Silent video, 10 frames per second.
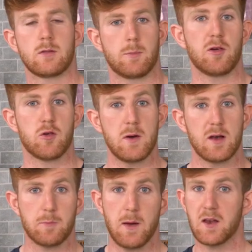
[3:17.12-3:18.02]
The
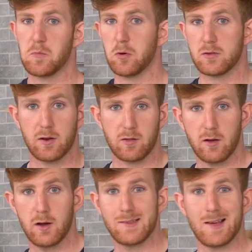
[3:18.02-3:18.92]
bechamel is made, is put to the
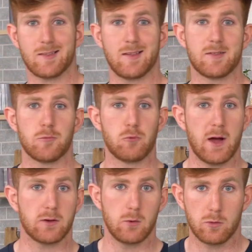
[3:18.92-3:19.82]
side. Next is the
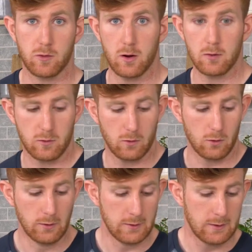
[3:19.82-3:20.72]
ragu sauce.
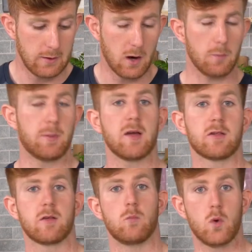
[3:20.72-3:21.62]
So our
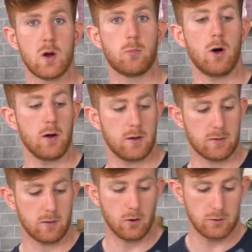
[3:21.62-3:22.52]
base is a muir pot.
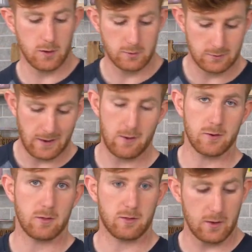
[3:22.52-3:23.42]
It's onion,
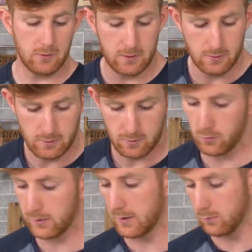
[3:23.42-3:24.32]
carrot, and celery.
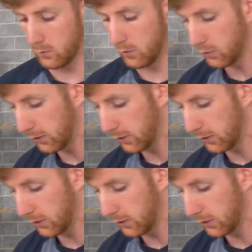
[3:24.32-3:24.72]
So again, we're just